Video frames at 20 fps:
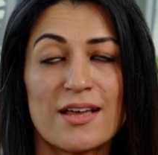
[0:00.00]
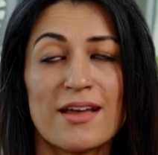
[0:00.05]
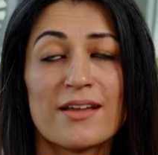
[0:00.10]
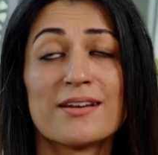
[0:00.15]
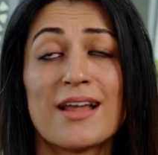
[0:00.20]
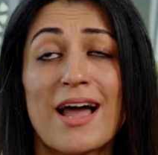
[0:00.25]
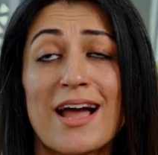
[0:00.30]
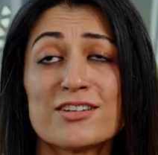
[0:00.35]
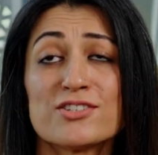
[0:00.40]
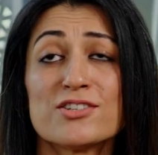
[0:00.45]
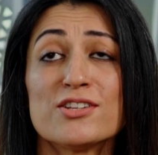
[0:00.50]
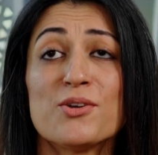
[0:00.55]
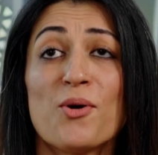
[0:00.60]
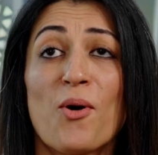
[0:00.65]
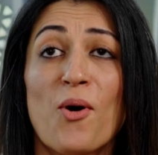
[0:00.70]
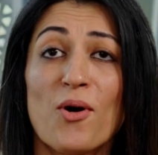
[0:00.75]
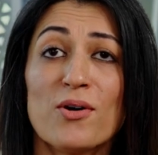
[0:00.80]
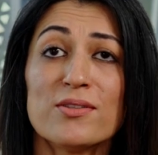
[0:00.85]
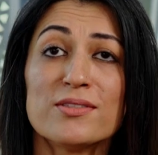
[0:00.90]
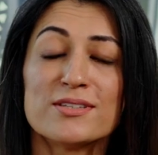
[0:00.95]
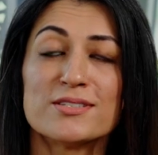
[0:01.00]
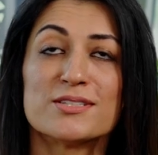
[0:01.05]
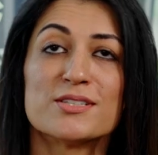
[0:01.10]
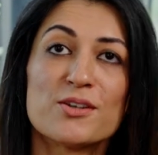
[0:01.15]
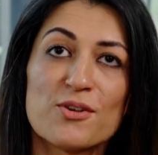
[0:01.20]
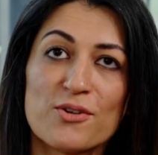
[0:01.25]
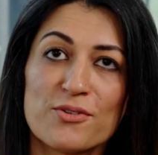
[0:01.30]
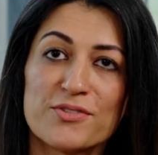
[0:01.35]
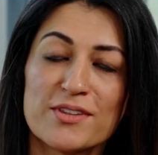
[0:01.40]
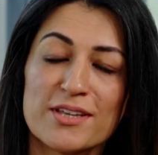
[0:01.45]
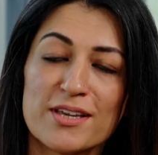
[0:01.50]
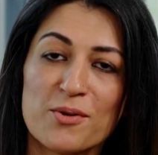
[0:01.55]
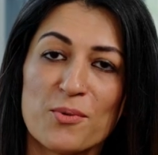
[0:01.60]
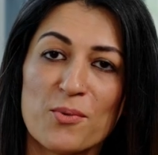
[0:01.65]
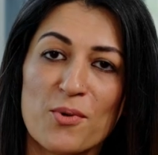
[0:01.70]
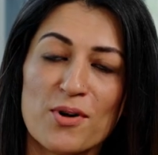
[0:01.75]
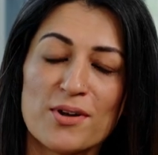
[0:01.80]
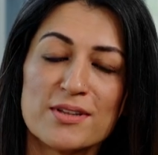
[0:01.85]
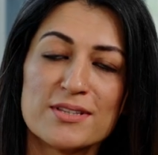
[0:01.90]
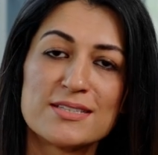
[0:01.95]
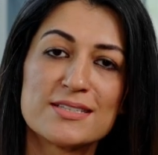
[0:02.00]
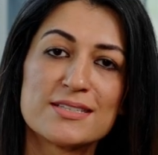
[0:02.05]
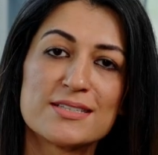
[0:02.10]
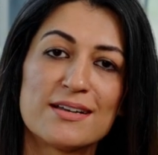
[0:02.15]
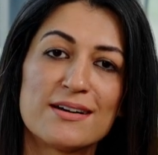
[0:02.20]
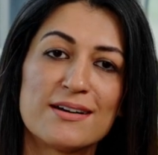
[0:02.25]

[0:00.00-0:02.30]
and actually on the day of the awards,